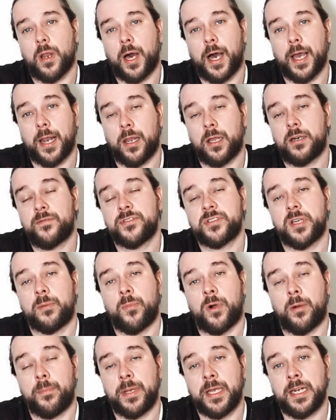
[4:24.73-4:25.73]
I love the
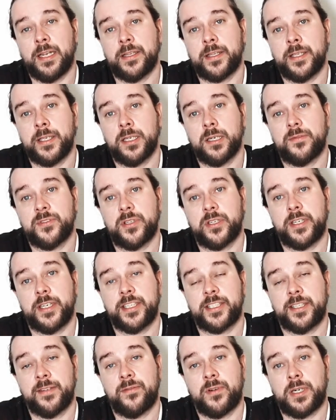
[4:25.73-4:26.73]
mobility of this
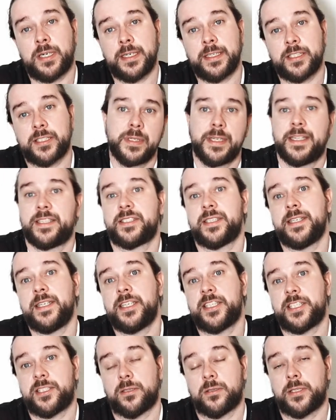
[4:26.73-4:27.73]
device. It's
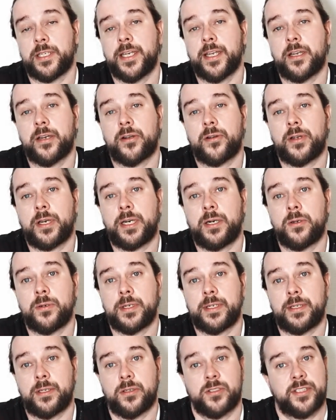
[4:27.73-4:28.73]
easy to take around,
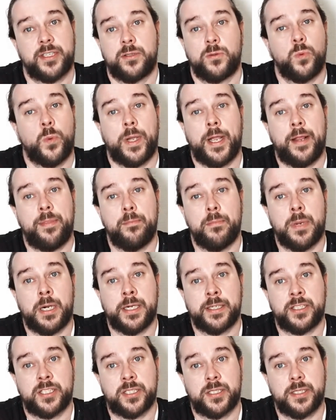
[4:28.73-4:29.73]
doesn't weigh
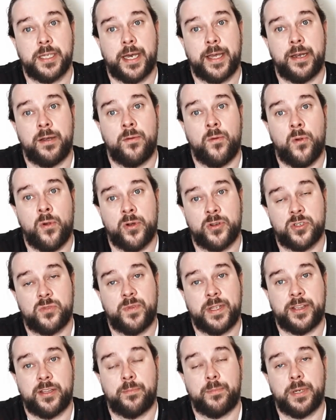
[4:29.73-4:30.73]
much, and works
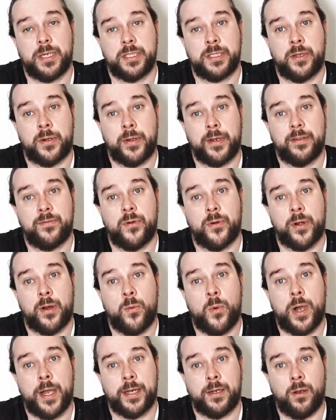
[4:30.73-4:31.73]
with the battery for
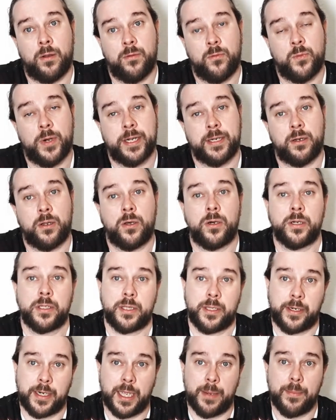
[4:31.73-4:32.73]
a quite long
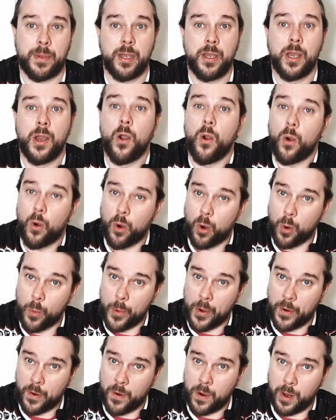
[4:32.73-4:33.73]
time.
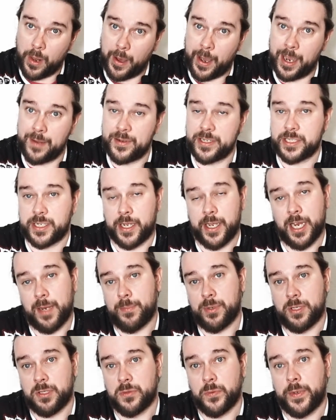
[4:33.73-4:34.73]
Overall, I was
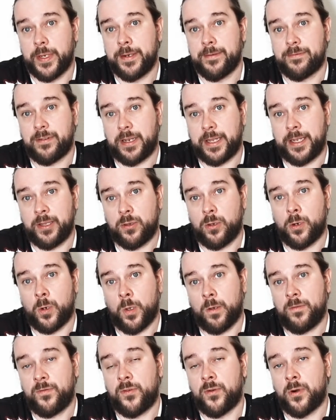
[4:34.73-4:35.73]
able to inflate
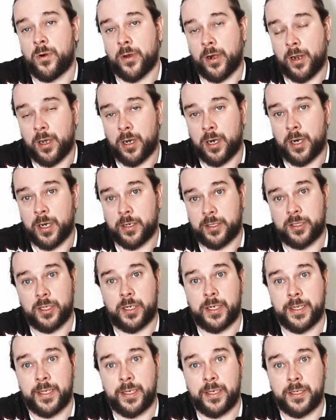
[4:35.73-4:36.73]
all 4 car
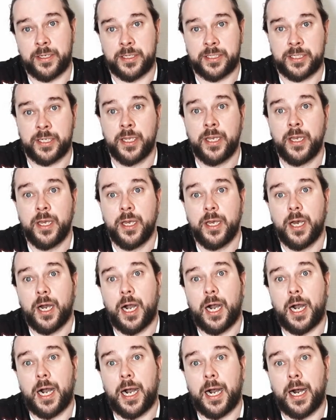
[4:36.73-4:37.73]
tires,
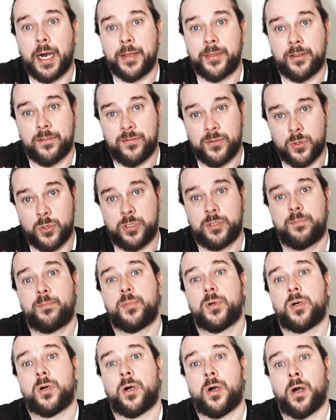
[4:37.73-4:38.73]
the
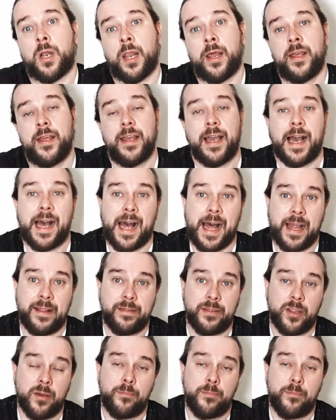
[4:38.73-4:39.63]
football, and the